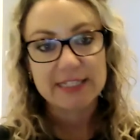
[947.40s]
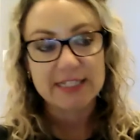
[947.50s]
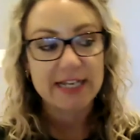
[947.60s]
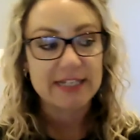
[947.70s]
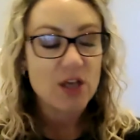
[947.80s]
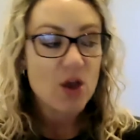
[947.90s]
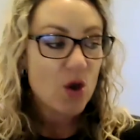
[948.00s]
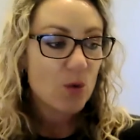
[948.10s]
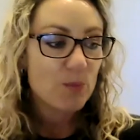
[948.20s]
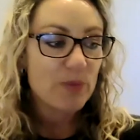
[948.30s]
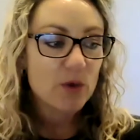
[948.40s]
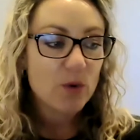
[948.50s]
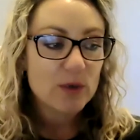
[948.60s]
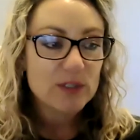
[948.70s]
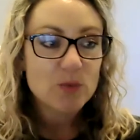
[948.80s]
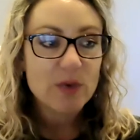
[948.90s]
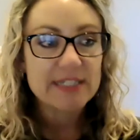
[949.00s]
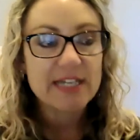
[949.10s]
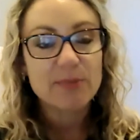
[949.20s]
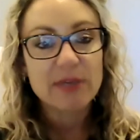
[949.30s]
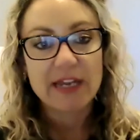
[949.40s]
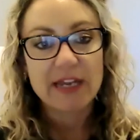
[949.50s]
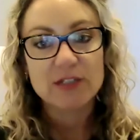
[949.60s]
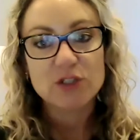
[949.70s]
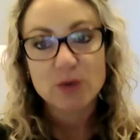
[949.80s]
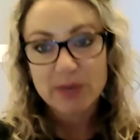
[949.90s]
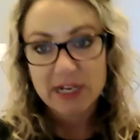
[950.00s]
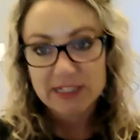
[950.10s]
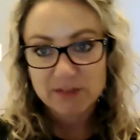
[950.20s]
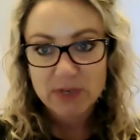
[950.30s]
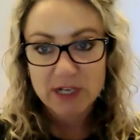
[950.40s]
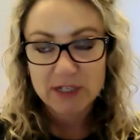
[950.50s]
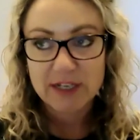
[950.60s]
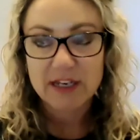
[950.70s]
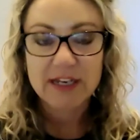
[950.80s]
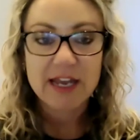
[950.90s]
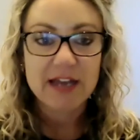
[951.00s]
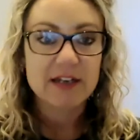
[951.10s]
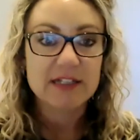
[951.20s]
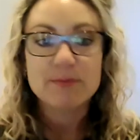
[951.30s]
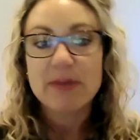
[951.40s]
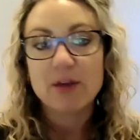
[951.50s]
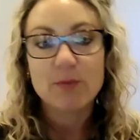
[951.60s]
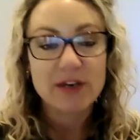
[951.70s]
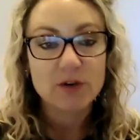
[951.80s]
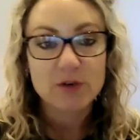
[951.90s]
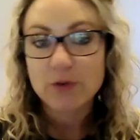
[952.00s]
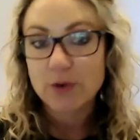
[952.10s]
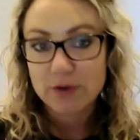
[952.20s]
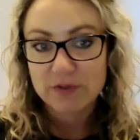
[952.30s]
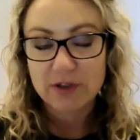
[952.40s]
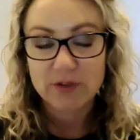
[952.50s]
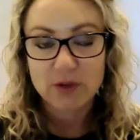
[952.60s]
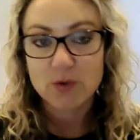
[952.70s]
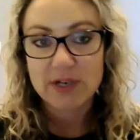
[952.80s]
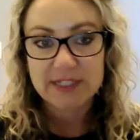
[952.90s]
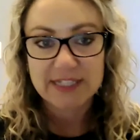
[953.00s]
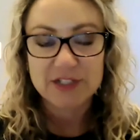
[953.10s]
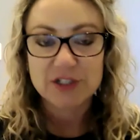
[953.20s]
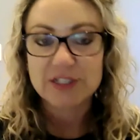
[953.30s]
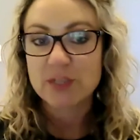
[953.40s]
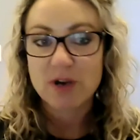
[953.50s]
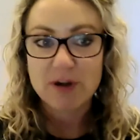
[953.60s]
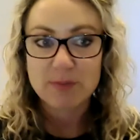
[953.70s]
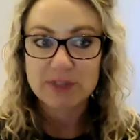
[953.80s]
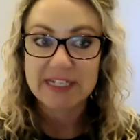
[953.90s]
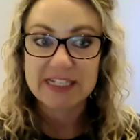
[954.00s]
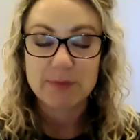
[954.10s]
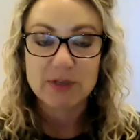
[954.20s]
days, because we're tapping into a passive market and candidates may or may not have heard of the organisations that we're representing,